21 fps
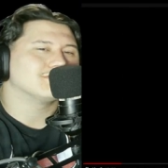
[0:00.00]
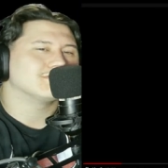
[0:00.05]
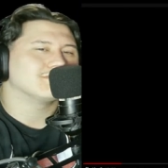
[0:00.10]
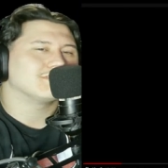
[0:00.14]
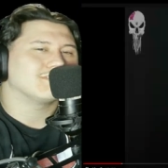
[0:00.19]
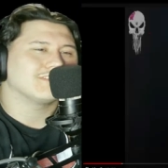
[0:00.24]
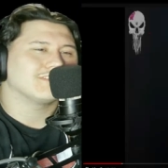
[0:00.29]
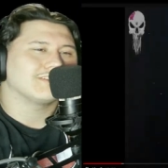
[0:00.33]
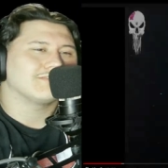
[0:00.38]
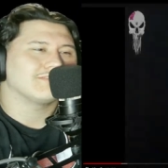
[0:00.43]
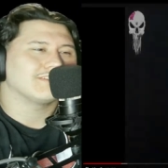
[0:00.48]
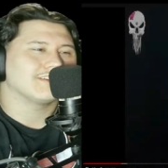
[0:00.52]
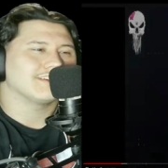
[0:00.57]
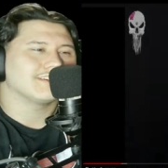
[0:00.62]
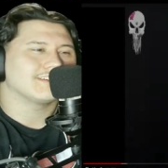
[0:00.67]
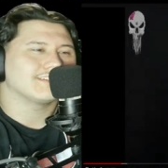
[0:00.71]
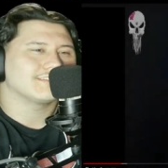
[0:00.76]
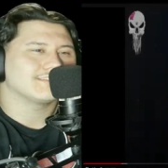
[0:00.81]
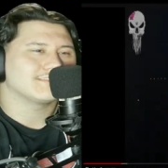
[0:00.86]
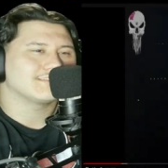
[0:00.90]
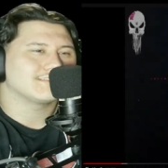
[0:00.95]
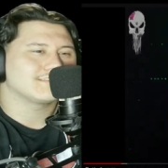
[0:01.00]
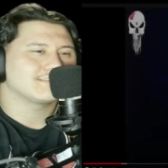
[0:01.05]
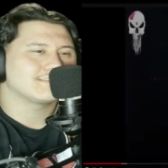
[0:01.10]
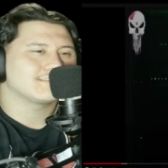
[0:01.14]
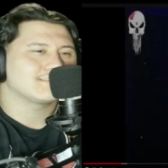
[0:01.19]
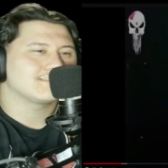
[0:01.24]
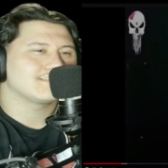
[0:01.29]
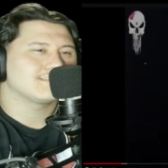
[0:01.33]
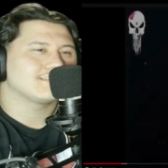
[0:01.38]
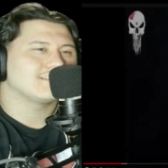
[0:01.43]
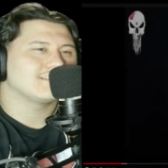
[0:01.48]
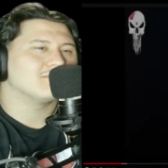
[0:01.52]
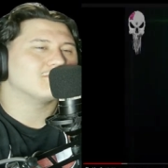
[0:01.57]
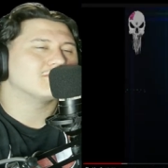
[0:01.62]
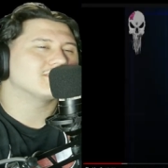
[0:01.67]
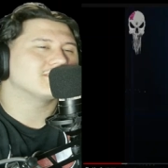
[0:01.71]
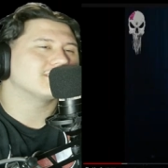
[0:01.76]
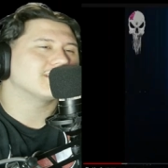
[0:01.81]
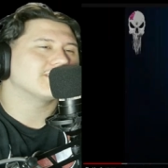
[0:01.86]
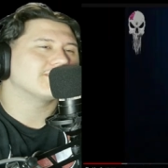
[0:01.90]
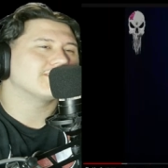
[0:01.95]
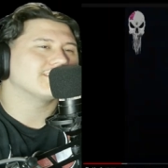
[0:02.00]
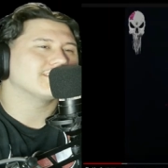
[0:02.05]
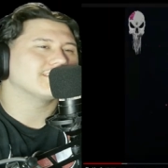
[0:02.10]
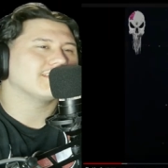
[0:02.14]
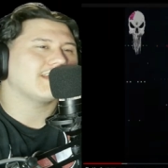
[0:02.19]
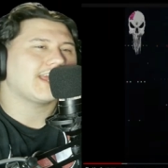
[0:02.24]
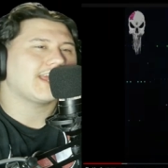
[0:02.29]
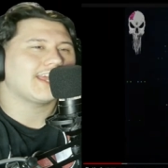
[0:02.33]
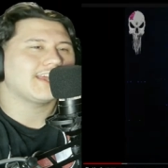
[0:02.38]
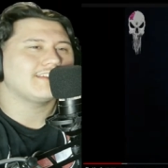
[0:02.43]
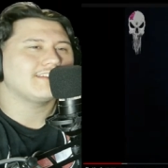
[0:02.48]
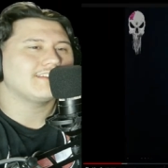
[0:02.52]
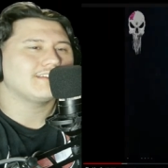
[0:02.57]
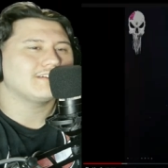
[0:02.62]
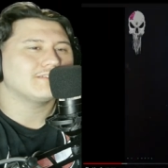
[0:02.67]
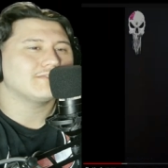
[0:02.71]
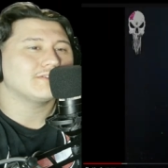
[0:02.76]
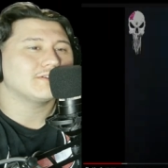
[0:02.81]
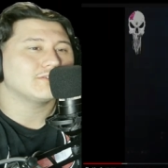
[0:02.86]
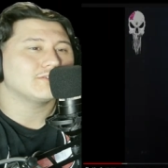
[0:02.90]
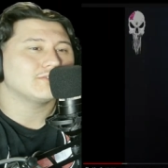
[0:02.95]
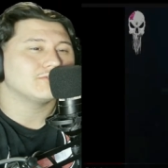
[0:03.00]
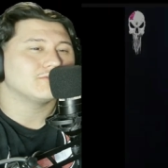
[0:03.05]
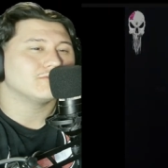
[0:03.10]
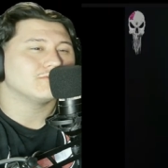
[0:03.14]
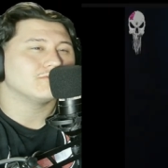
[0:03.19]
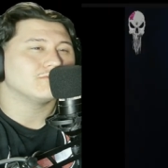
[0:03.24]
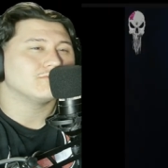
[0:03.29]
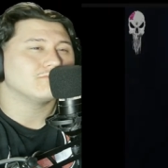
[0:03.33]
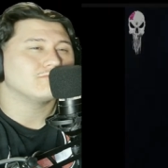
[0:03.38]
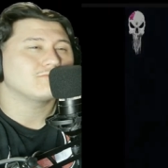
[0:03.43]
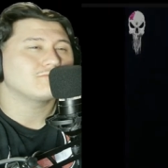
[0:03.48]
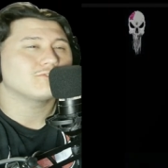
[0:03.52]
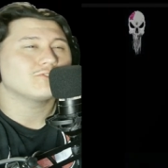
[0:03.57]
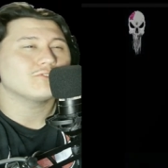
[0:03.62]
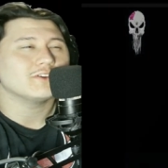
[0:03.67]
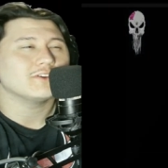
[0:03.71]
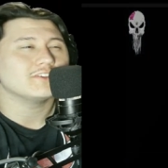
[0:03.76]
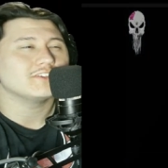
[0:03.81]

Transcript: are they fake? Number seven, Hand of Who? Question